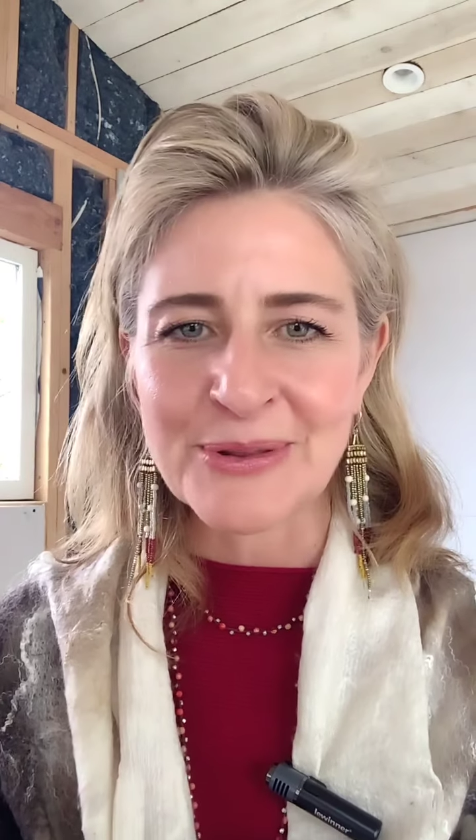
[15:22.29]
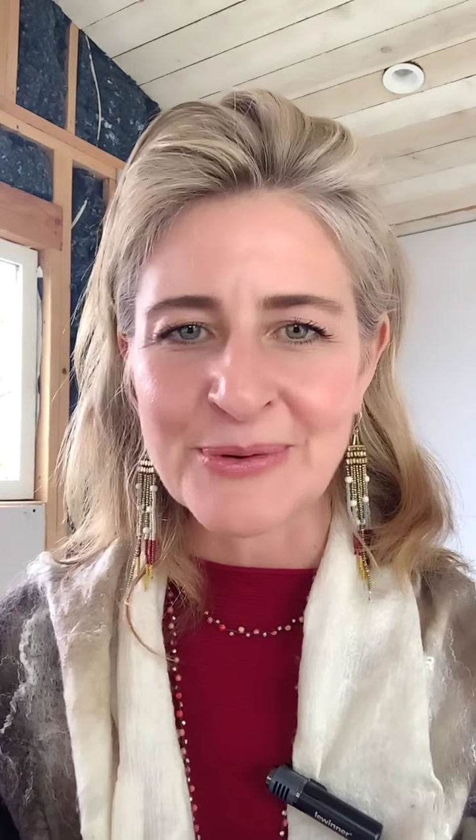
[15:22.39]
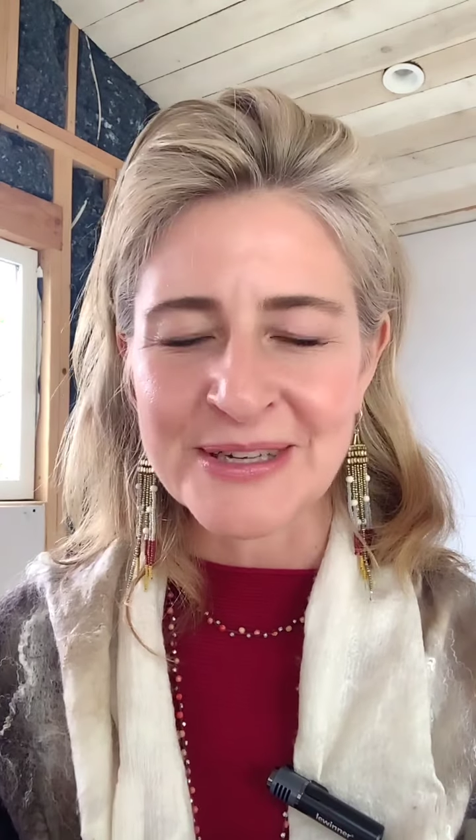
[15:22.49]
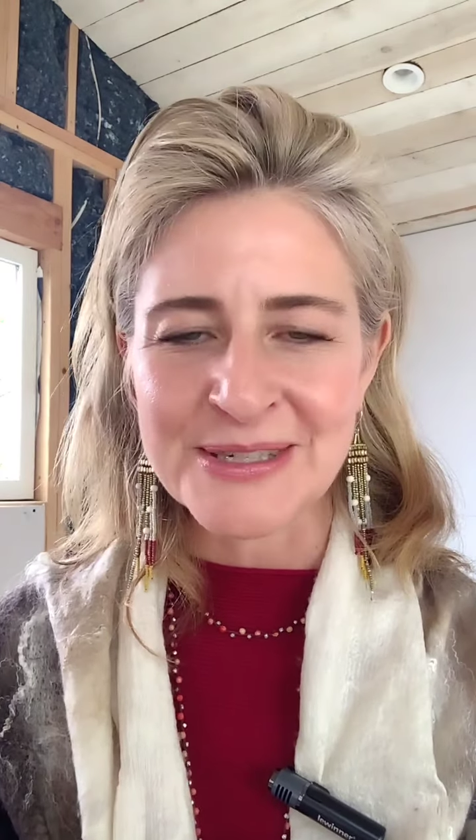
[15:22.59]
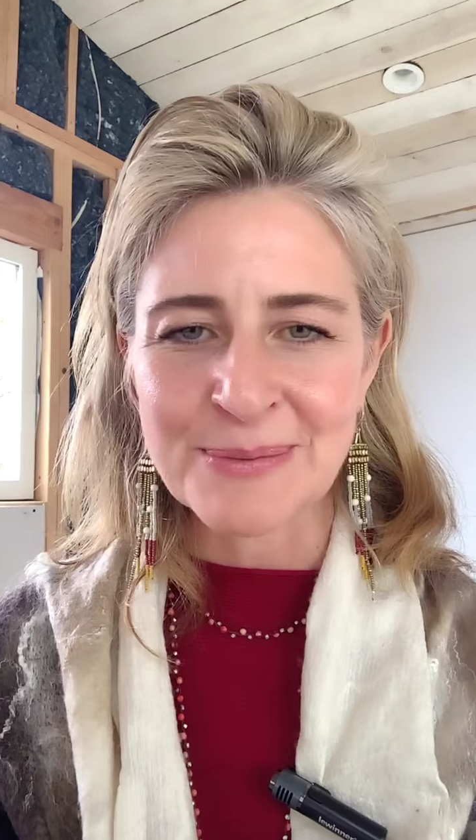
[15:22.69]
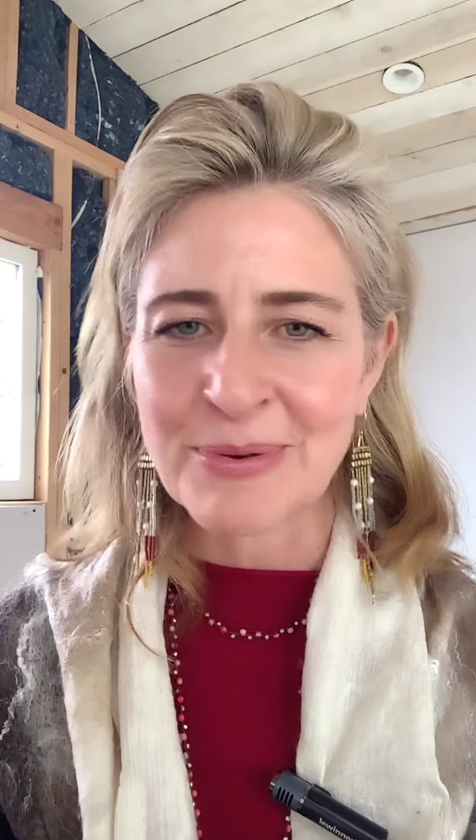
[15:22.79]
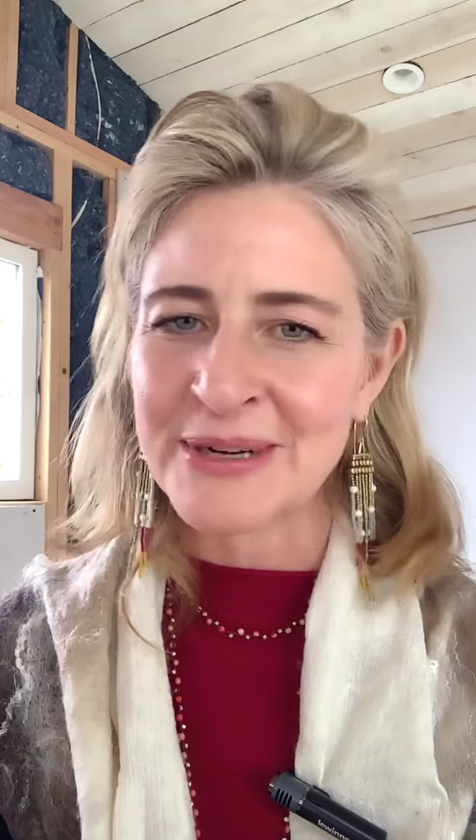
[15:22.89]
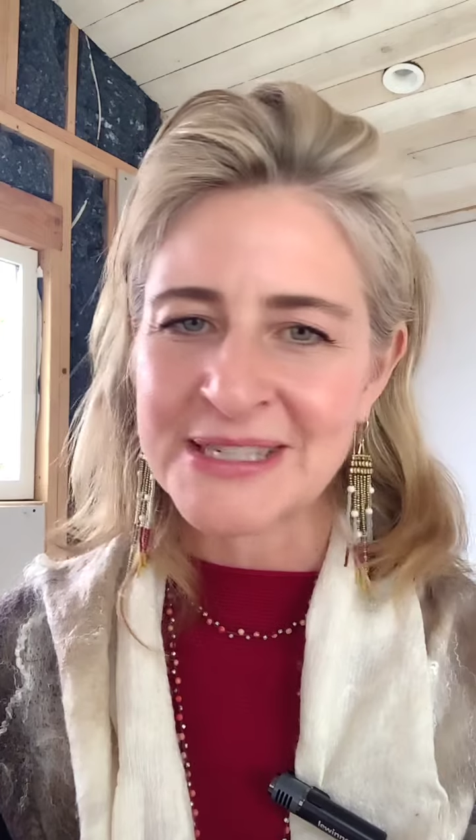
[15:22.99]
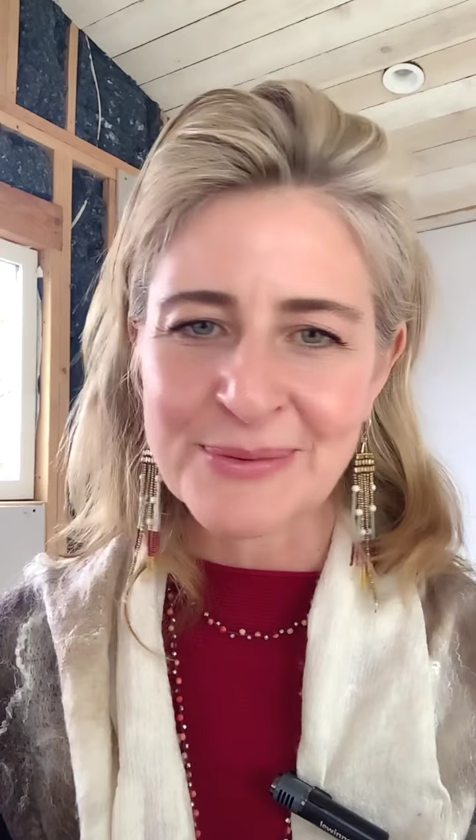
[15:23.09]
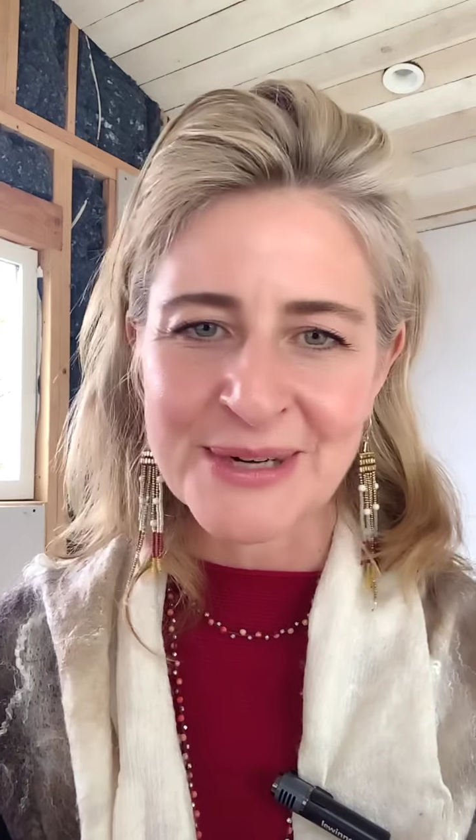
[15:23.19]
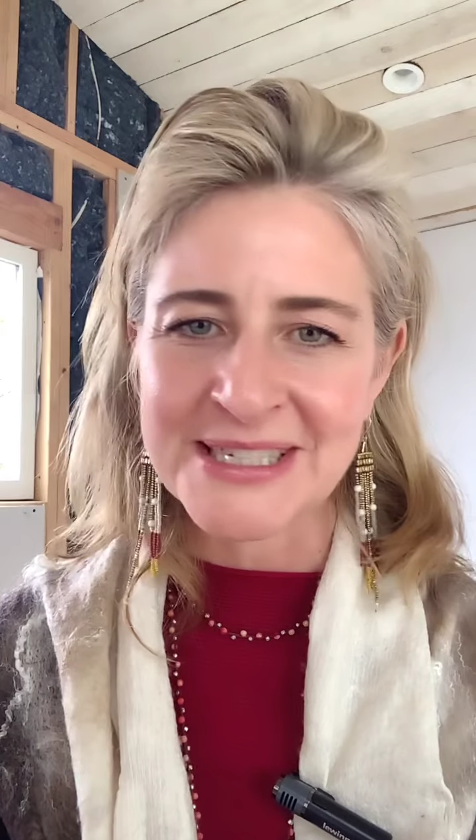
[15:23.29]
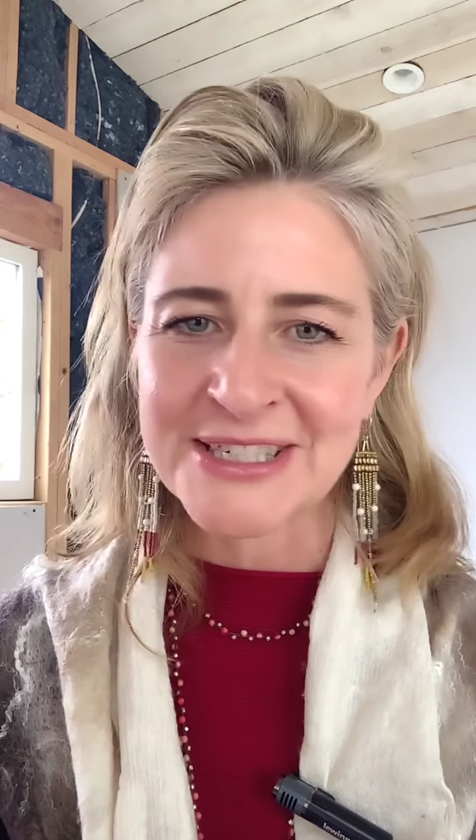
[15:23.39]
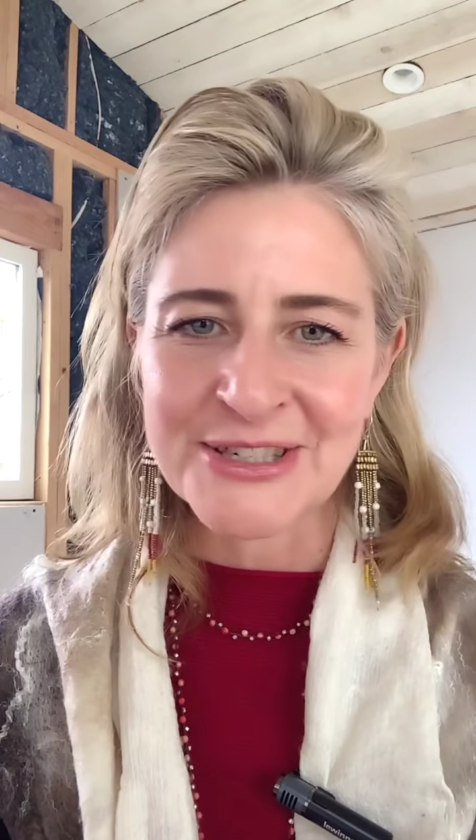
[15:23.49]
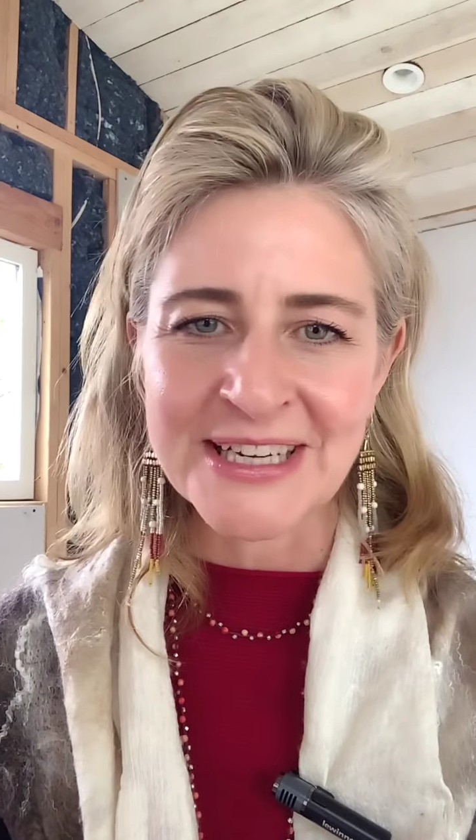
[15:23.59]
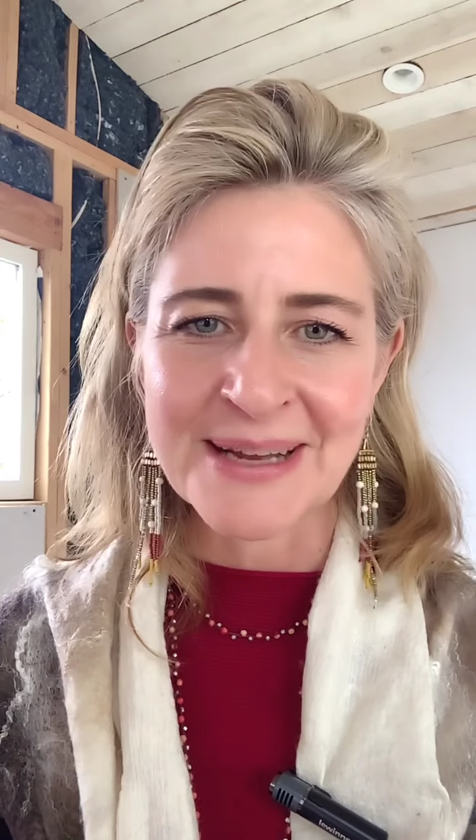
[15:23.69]
oils or points or what to
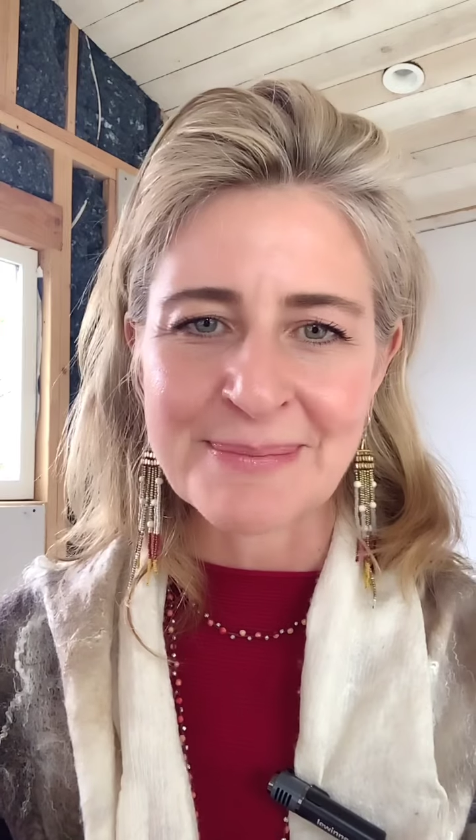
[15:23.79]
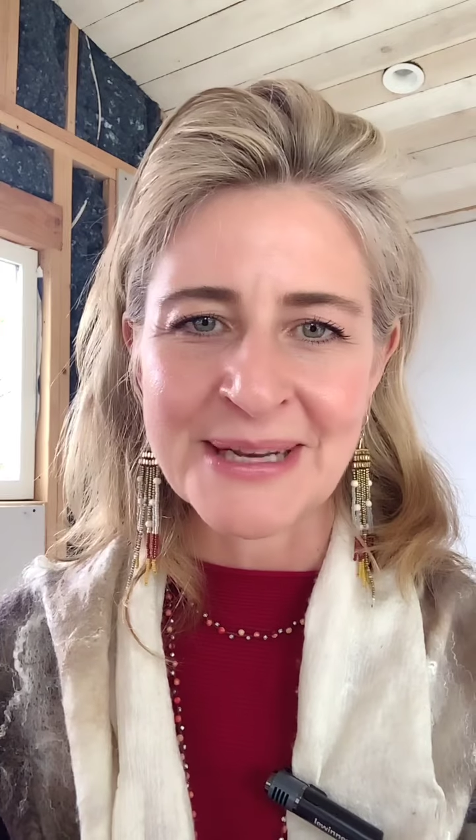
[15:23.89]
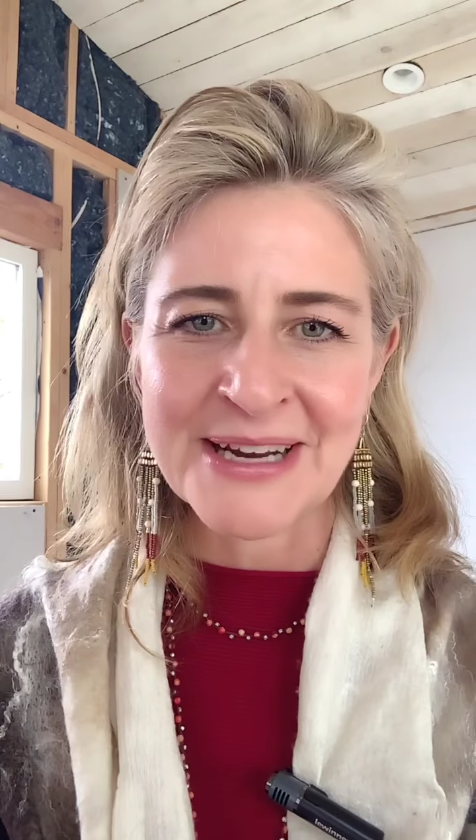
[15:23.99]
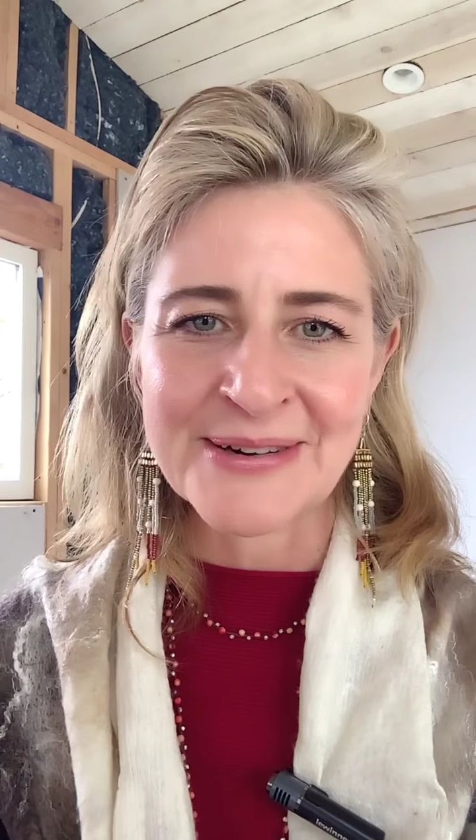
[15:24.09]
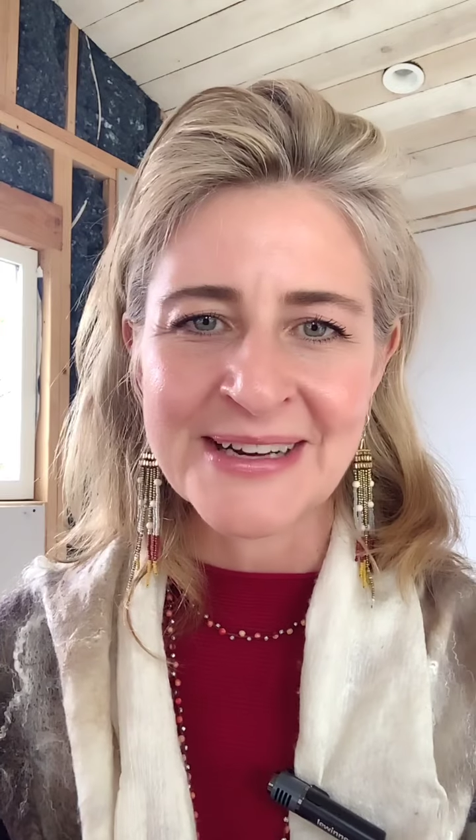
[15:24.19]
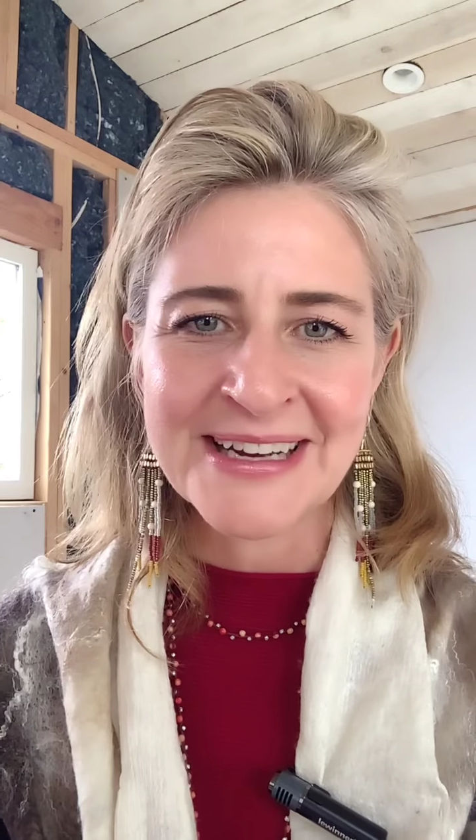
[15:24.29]
treat, let me know.